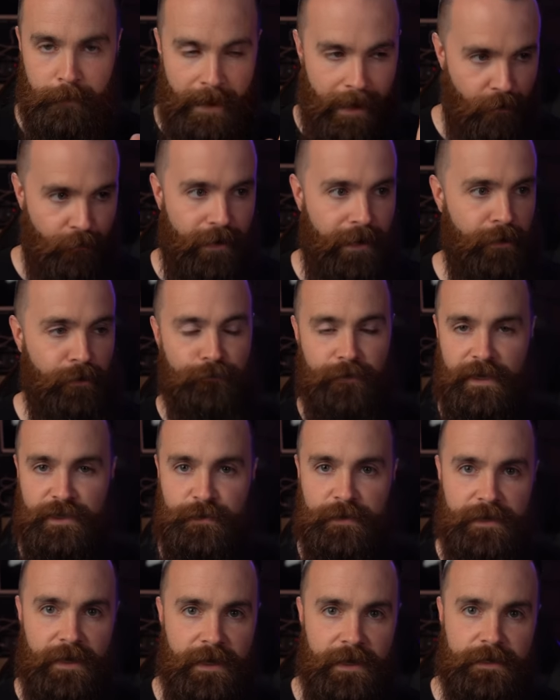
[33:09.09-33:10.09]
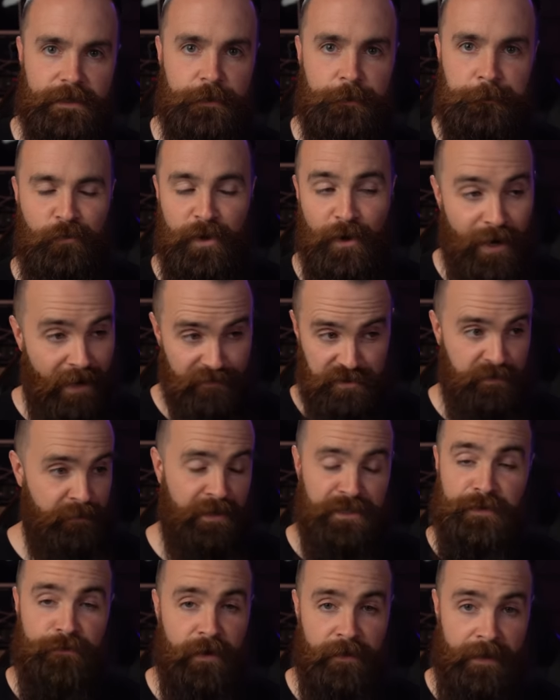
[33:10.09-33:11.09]
parent interface we tie it to. We don't have to
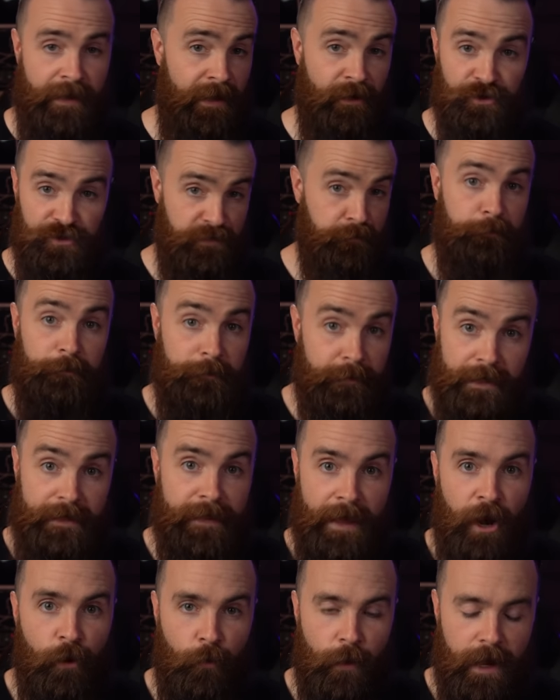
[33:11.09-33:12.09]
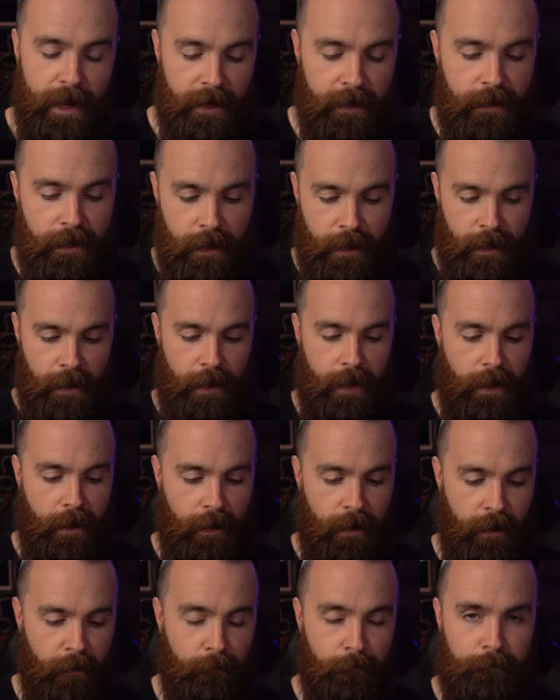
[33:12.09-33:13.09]
specify that, it'll just be that way.
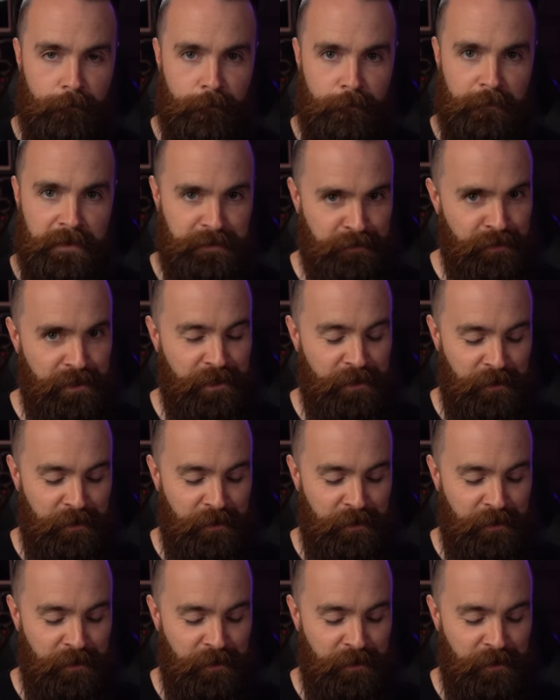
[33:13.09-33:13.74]
Um, That's pretty